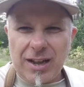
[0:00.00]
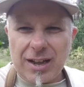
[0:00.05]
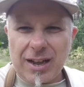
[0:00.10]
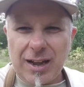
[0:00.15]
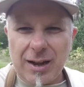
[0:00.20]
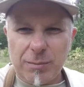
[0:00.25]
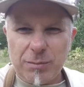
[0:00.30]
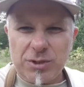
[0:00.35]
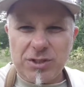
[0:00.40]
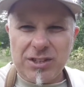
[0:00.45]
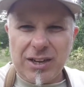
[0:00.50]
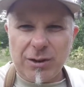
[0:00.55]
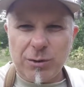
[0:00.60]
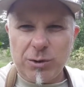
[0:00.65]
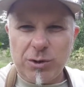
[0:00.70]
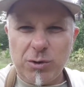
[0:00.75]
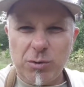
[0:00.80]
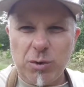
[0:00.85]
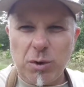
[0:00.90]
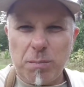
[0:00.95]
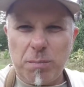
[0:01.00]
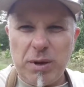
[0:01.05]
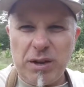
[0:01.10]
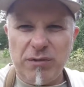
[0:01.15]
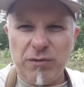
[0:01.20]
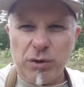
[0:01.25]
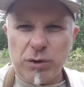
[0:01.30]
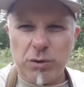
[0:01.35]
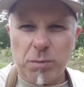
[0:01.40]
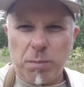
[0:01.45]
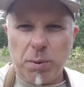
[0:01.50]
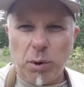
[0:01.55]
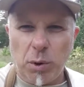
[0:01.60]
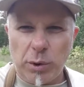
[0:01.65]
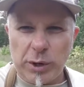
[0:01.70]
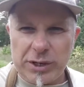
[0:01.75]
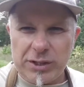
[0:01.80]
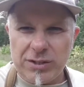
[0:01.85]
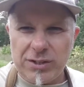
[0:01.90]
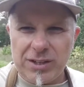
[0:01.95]
comes now to a pivot
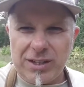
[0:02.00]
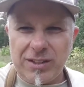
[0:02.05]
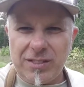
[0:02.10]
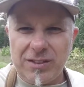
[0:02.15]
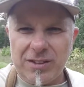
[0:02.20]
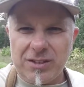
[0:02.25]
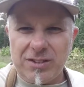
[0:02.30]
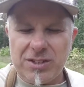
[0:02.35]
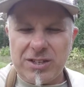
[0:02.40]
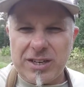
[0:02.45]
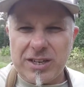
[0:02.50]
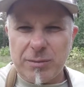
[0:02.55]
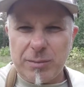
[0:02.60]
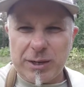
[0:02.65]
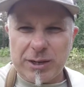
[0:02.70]
point in this year,